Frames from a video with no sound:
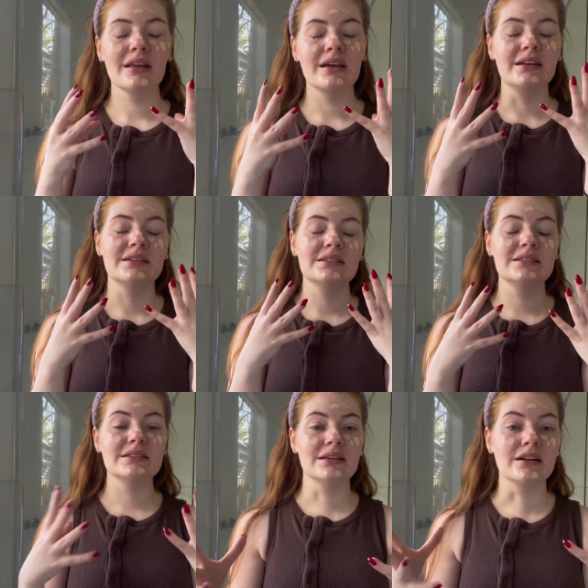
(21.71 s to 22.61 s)
It is
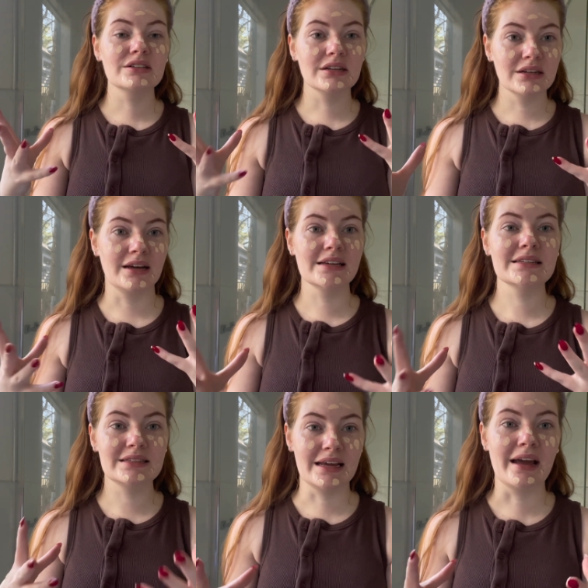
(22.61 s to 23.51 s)
such a
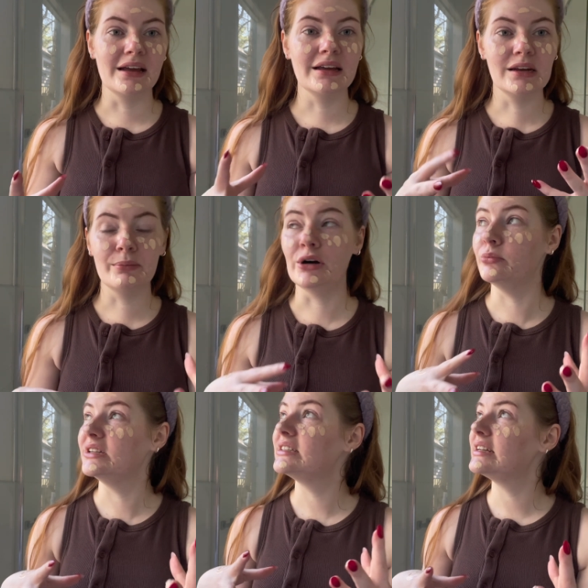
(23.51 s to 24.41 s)
nice day in
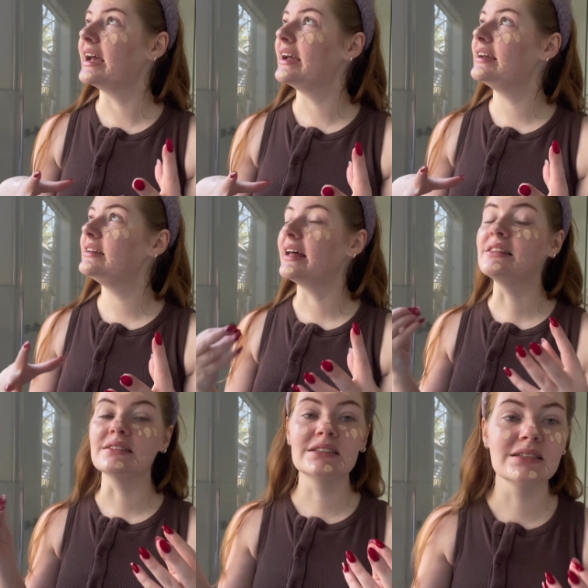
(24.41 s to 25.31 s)
Melbourne today. Like
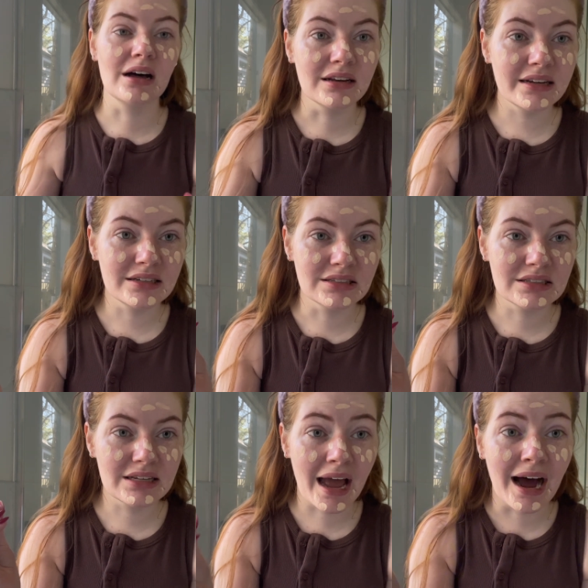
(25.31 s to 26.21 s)
the sun
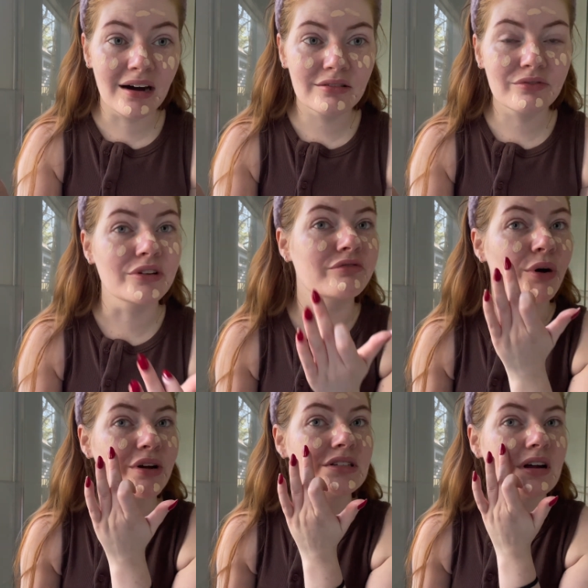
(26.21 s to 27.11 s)
is out for the
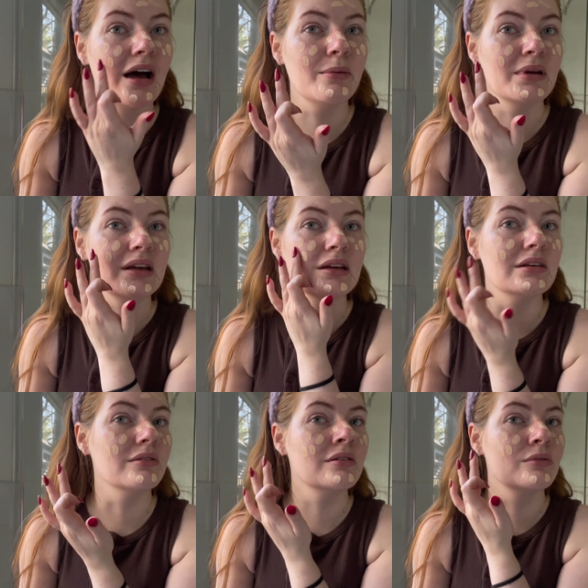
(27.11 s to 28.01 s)
first time
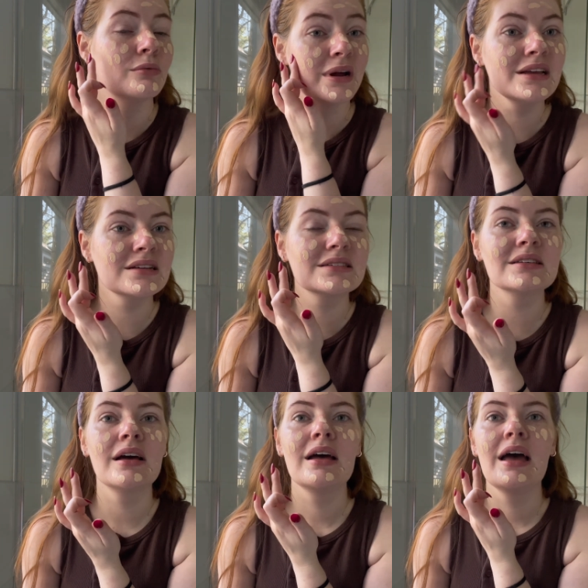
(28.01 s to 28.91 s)
in weeks